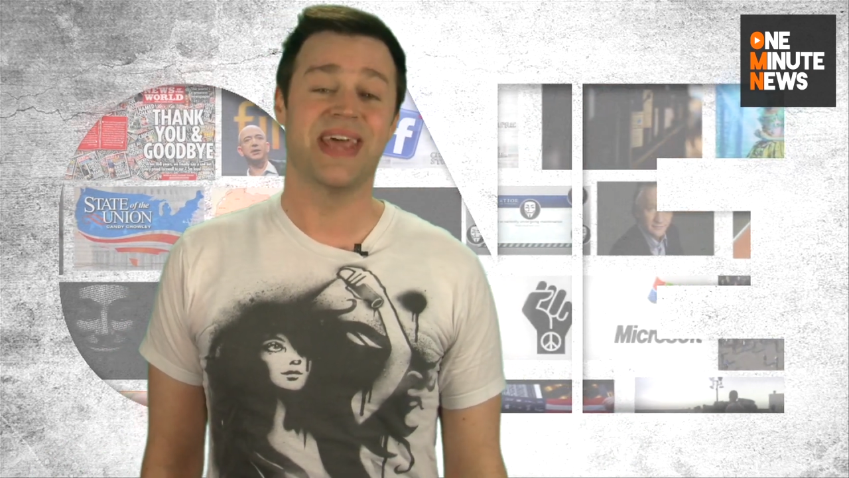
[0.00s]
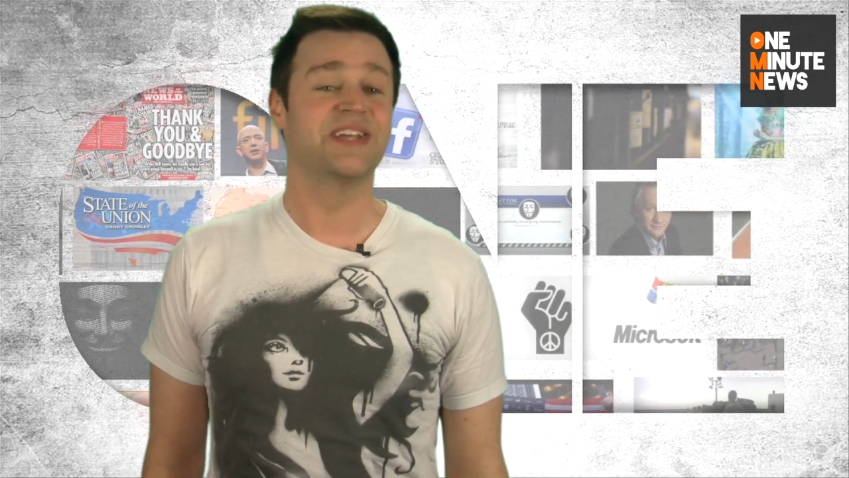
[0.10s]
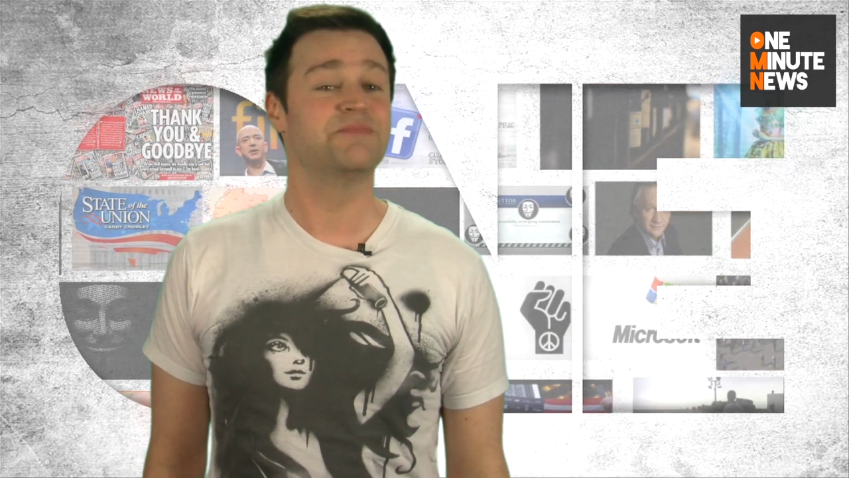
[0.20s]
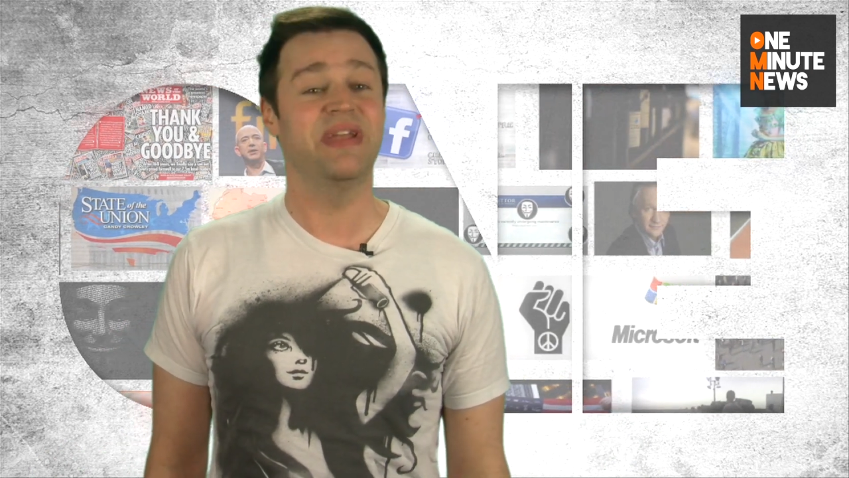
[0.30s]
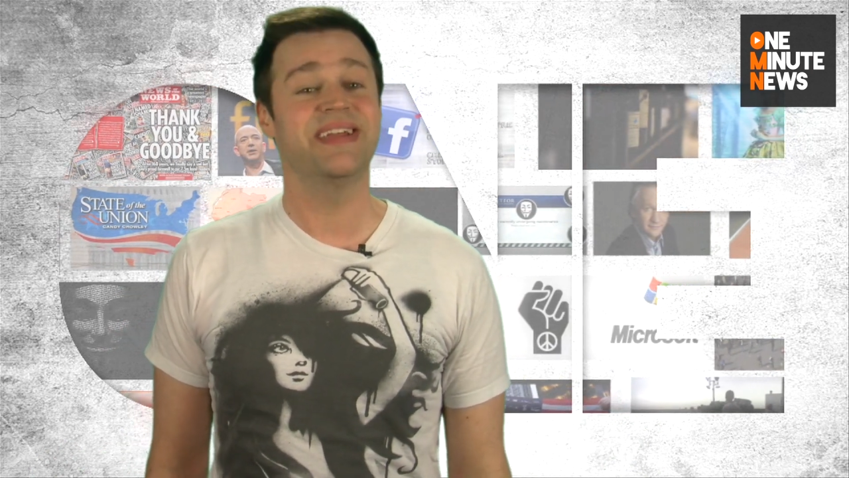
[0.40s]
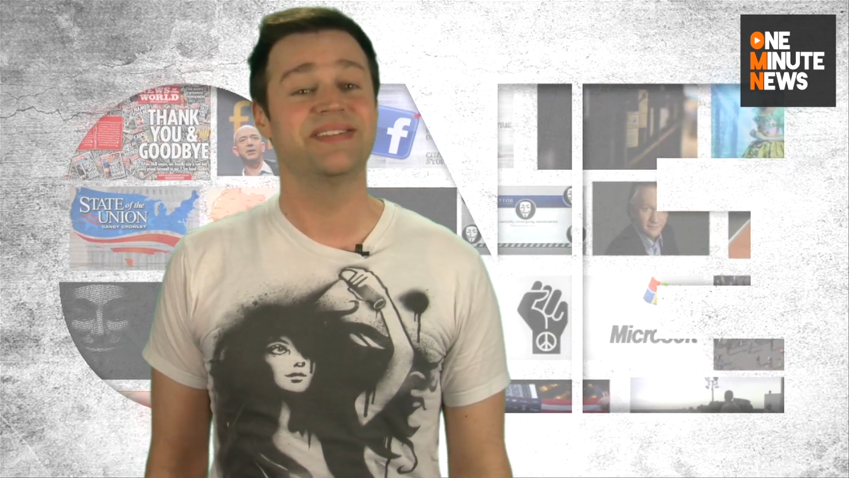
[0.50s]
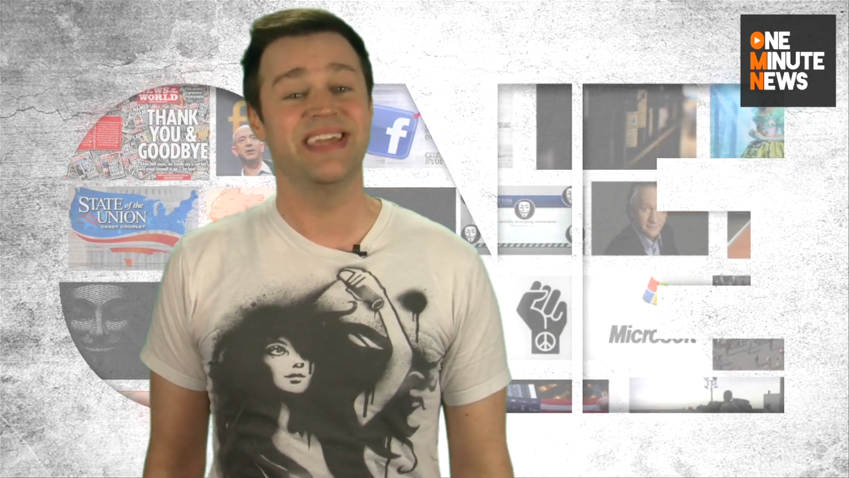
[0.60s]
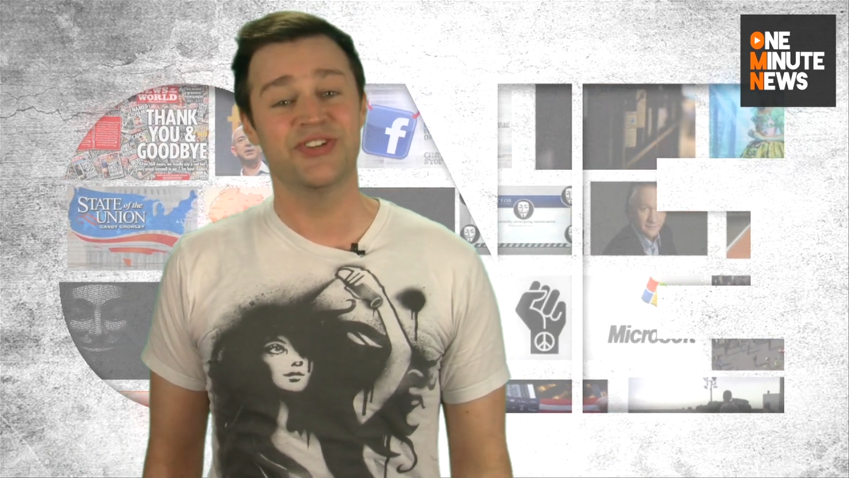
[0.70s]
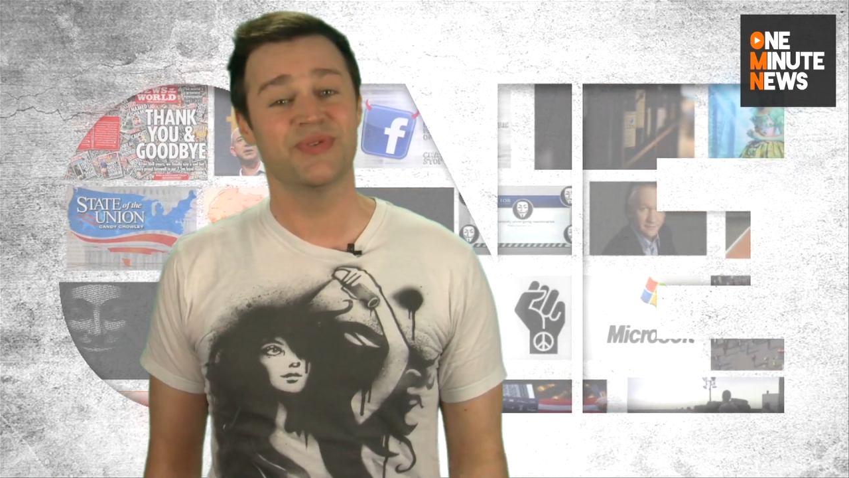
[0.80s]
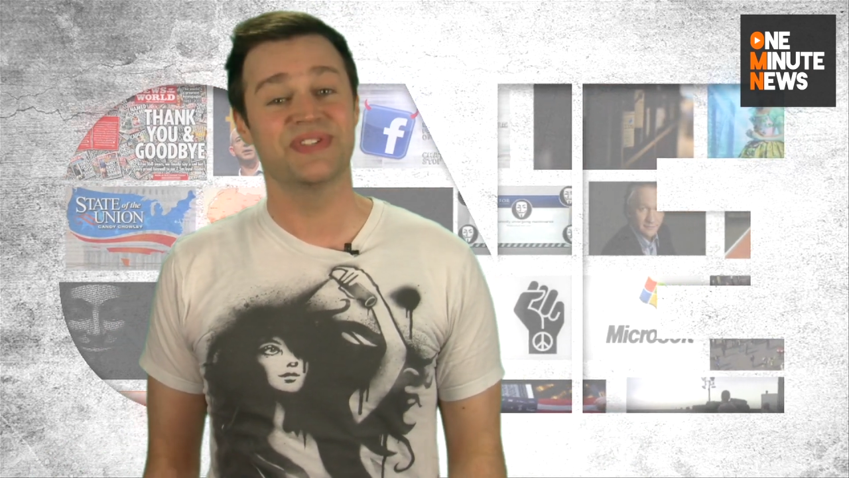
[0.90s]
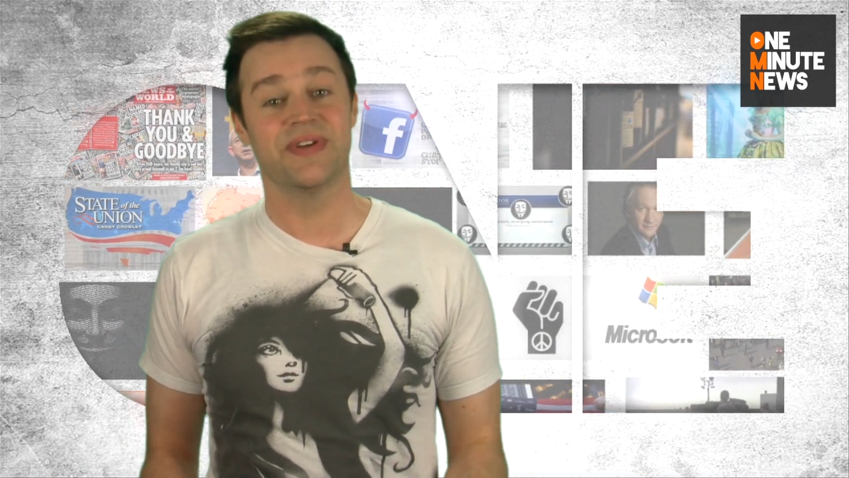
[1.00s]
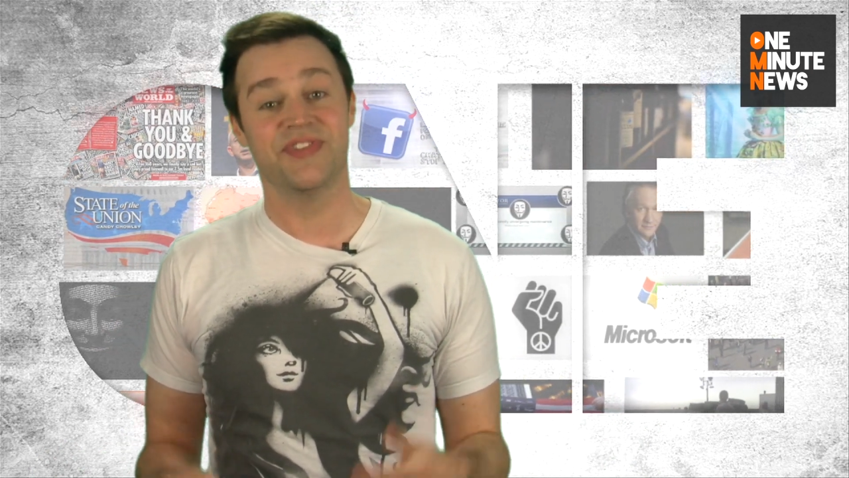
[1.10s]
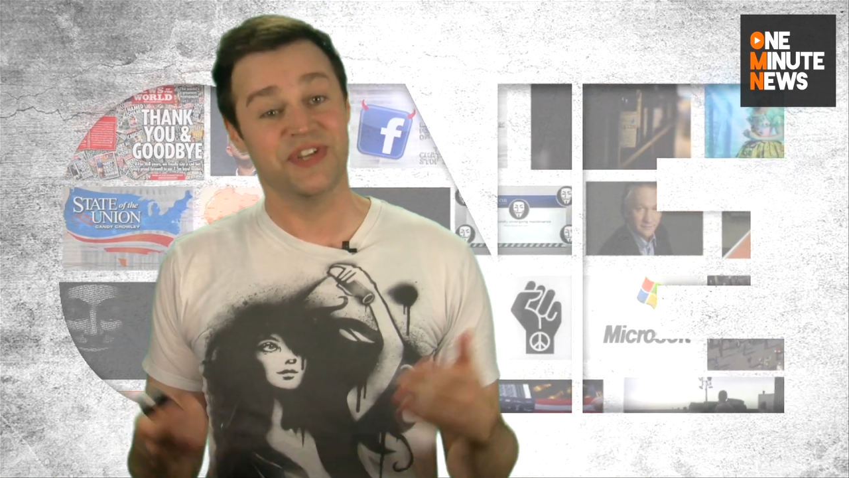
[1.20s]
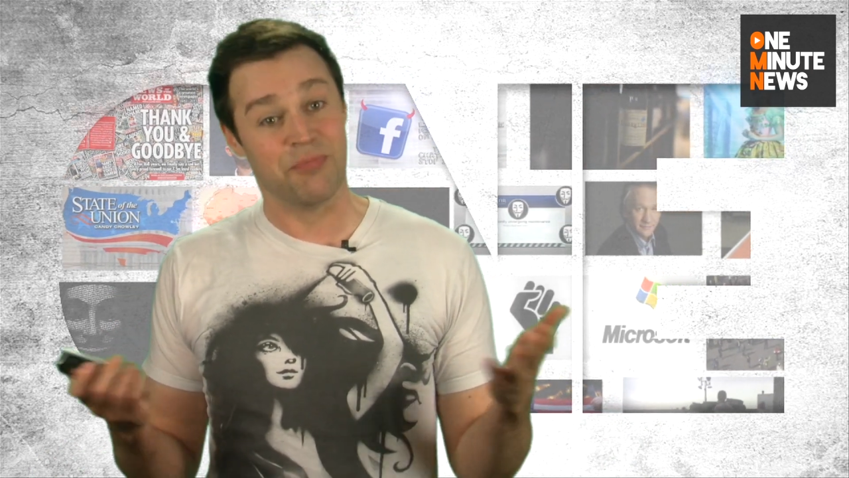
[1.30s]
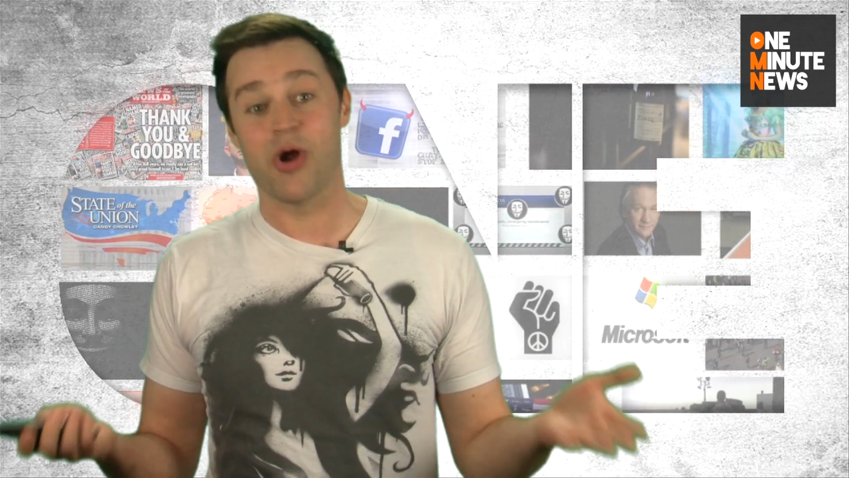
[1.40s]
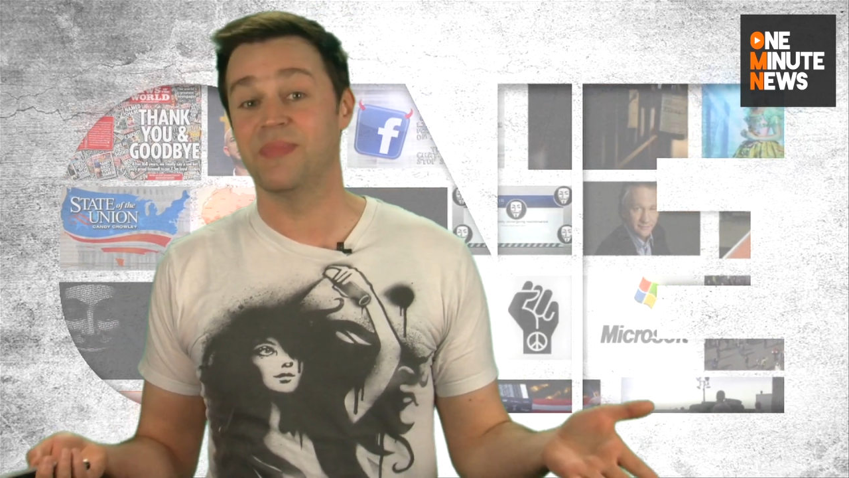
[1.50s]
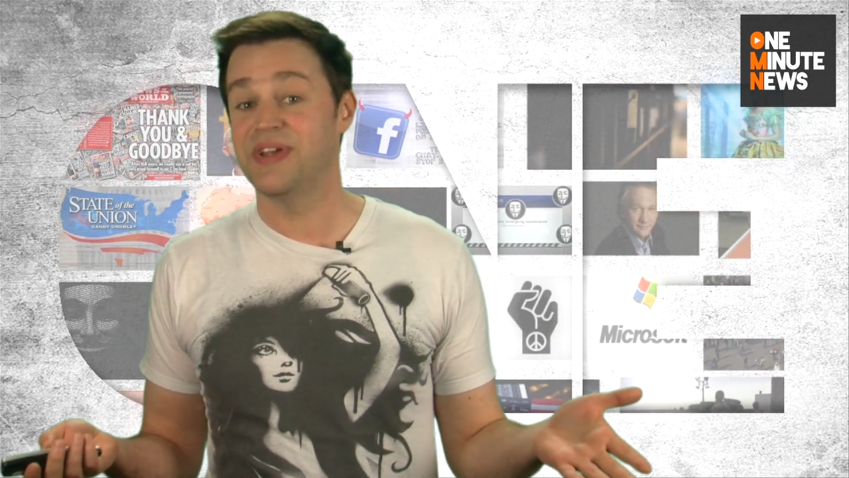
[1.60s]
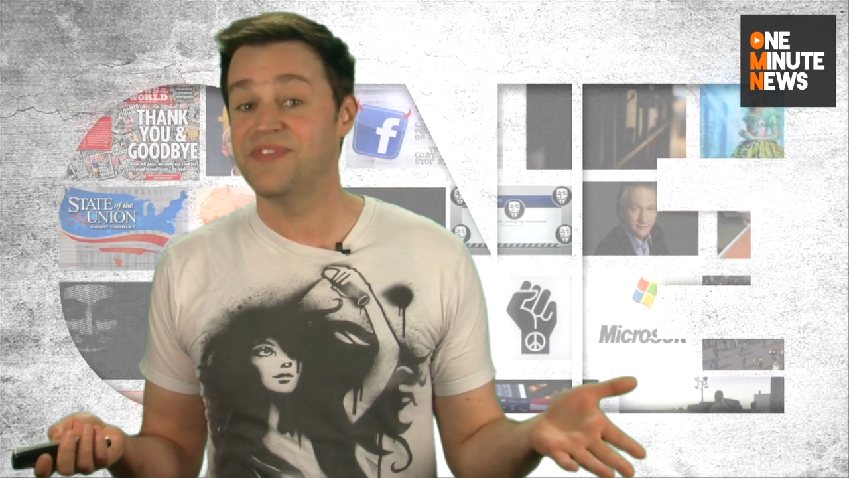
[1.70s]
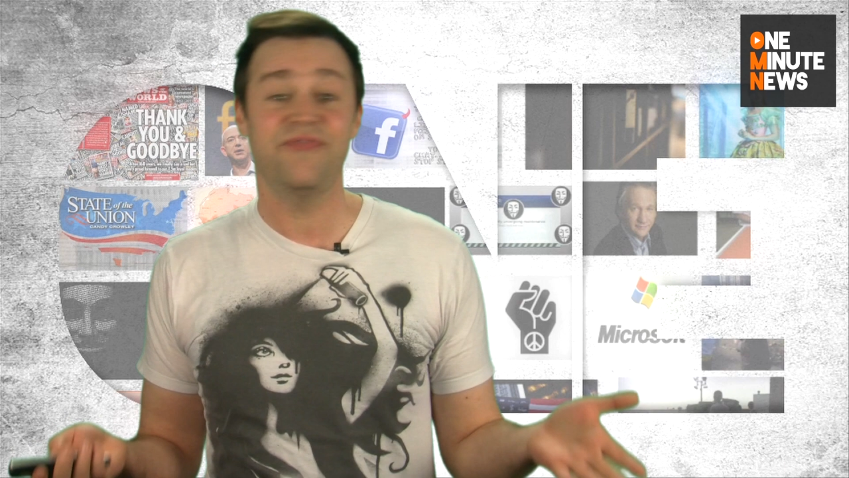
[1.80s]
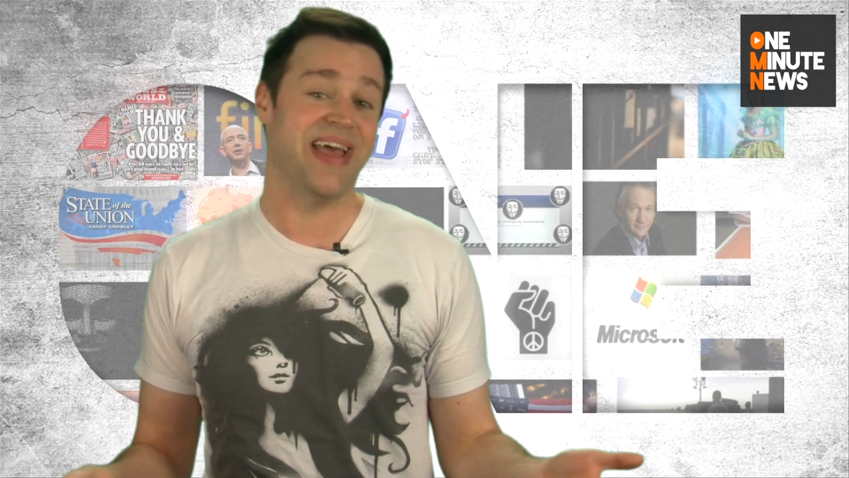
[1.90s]
has piqued the interest of the Department
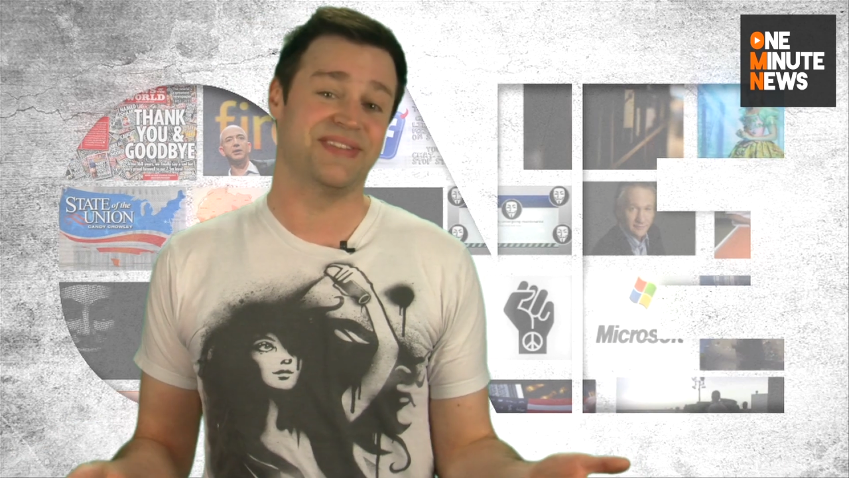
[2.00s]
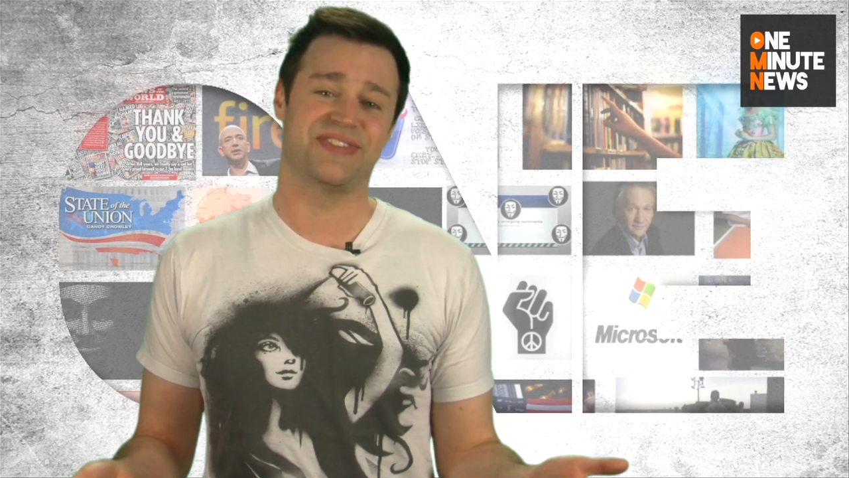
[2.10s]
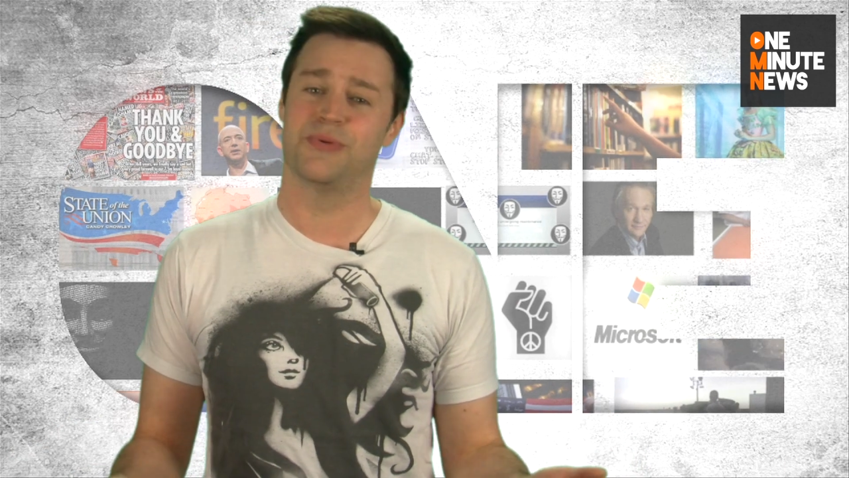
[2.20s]
of Defense,